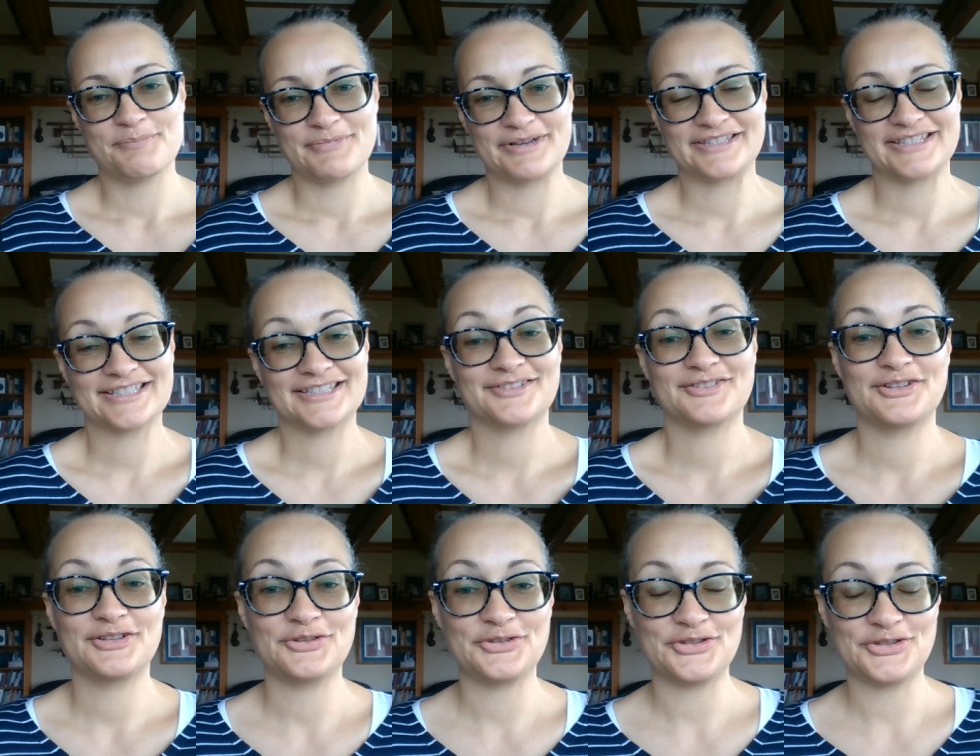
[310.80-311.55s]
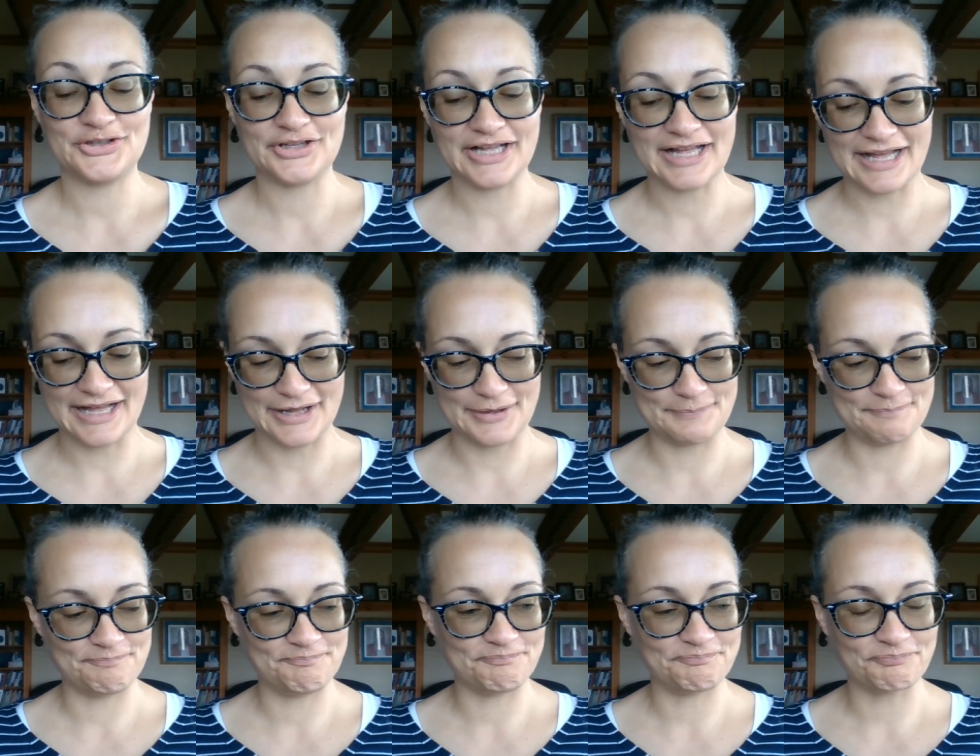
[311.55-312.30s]
my sister in law
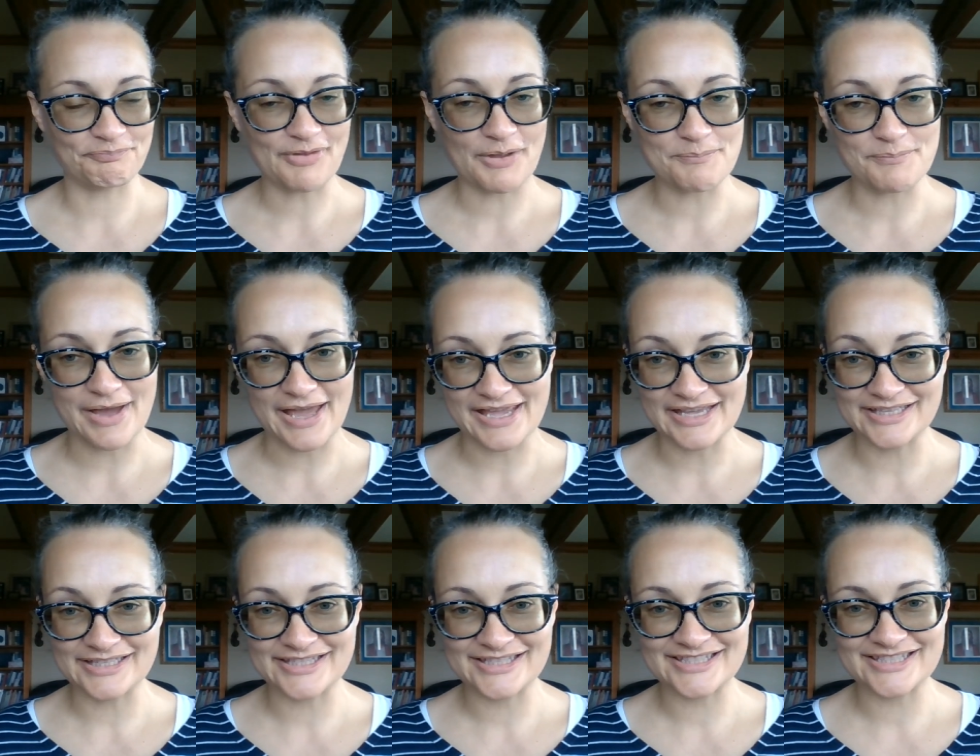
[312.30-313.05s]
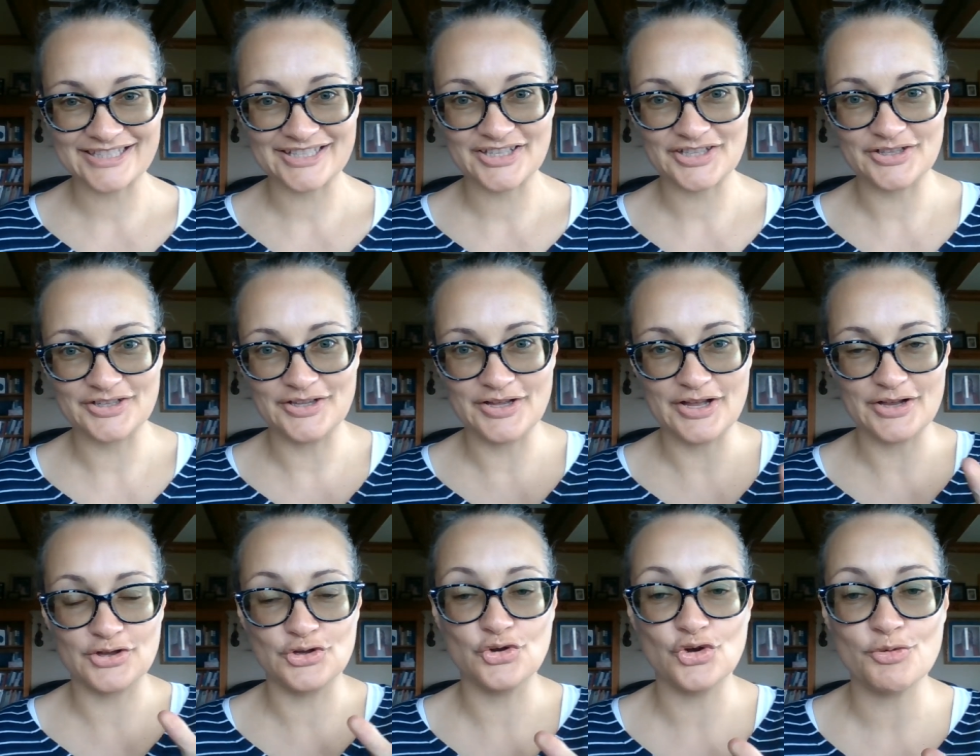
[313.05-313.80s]
um, makes
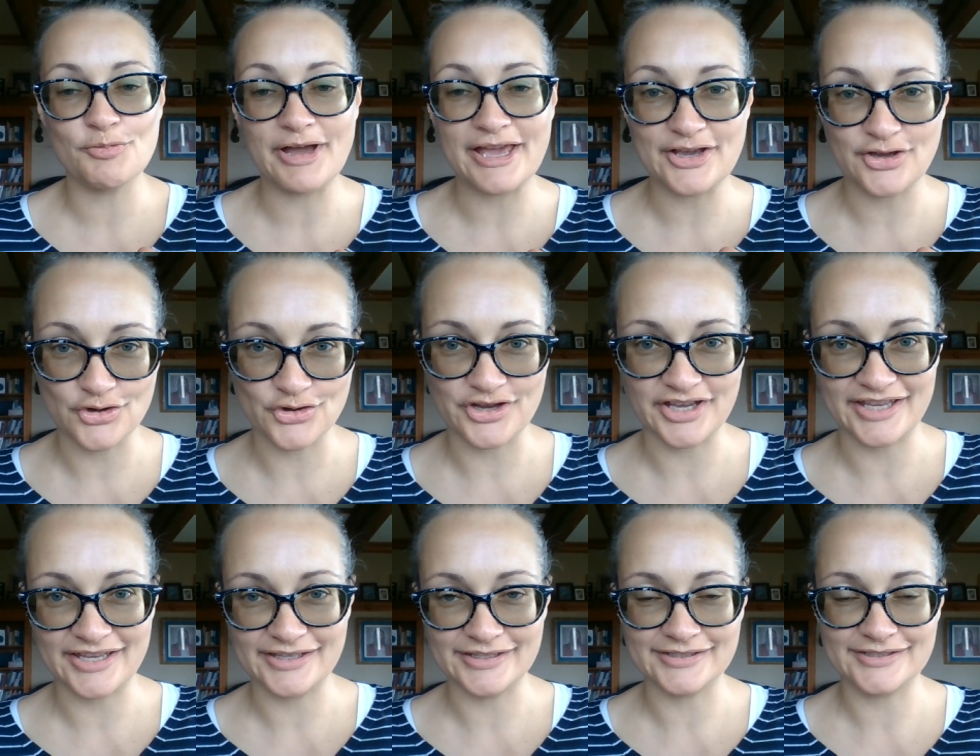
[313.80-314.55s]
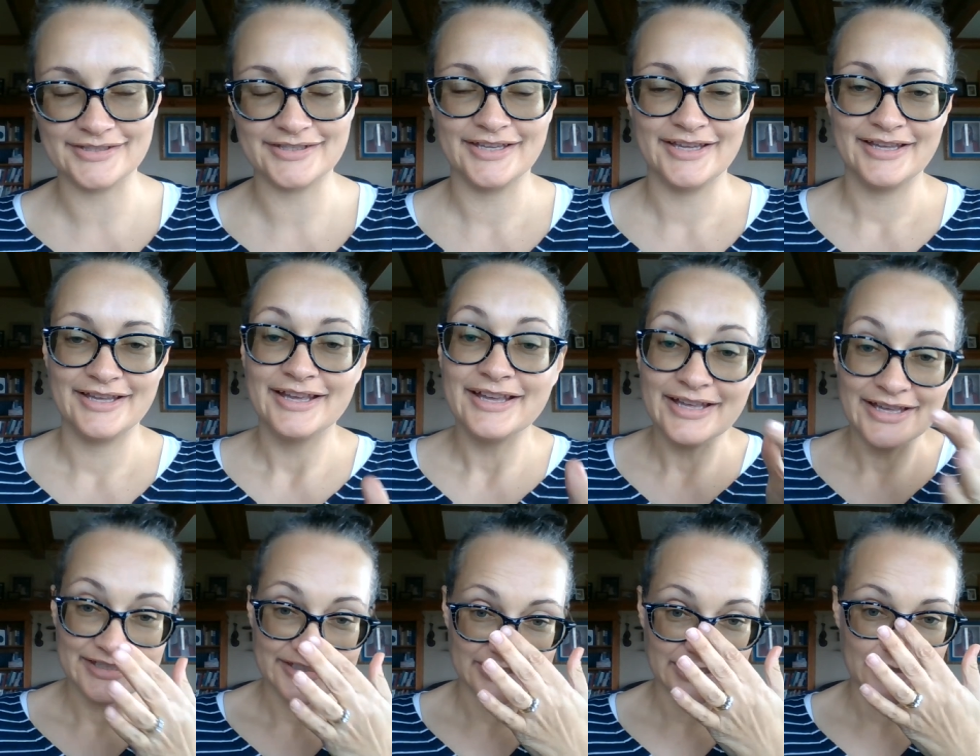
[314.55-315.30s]
gourmet cookies.
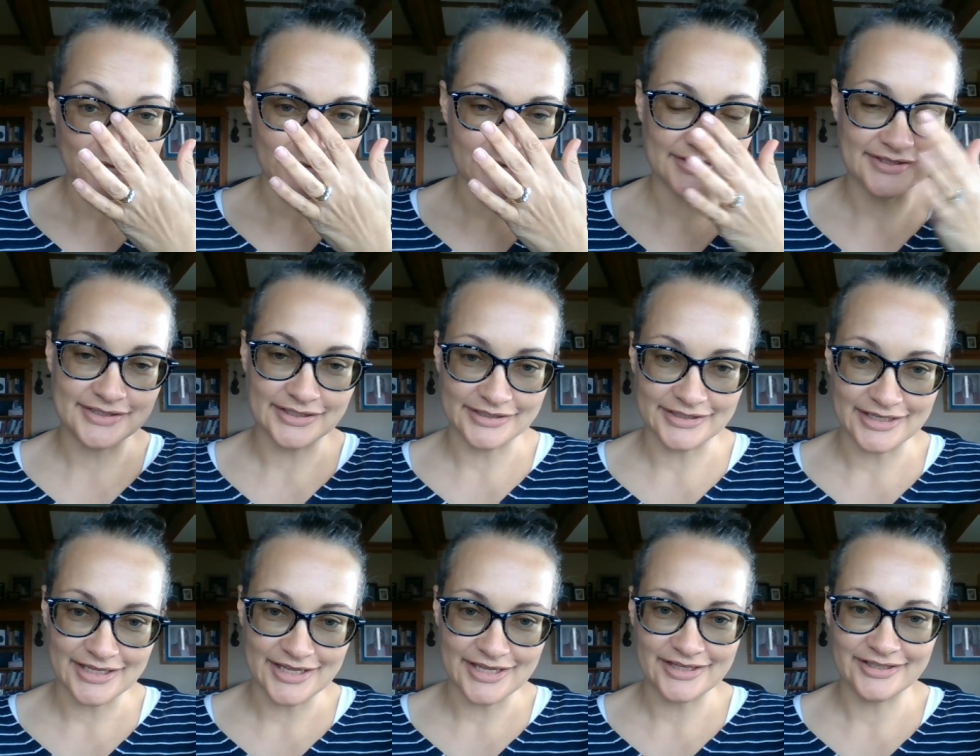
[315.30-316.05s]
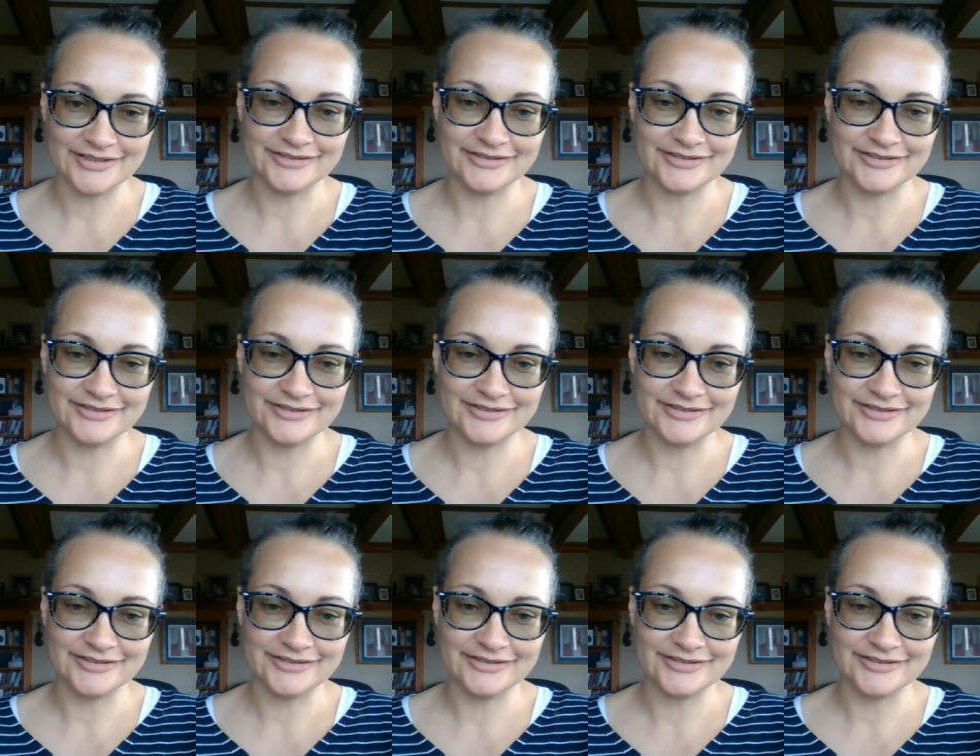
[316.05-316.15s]
She lives in Sydney,